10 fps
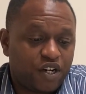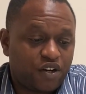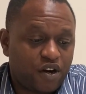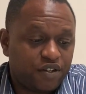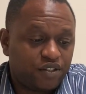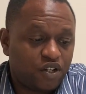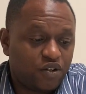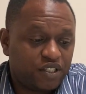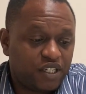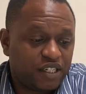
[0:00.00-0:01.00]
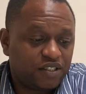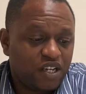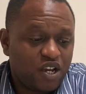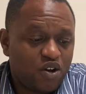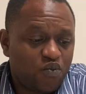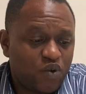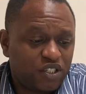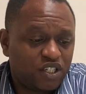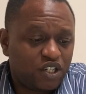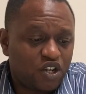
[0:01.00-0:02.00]
So it says, once a
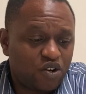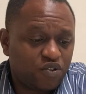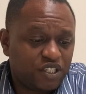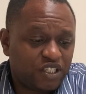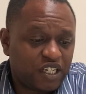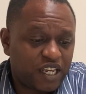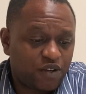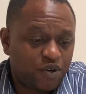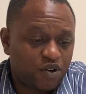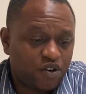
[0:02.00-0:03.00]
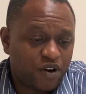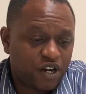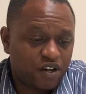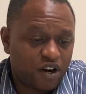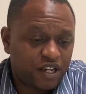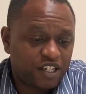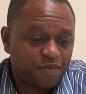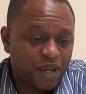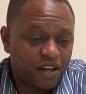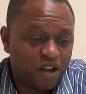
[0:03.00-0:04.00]
loan is delinquent or a credit card gets paid
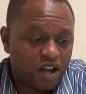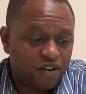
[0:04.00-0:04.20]
off,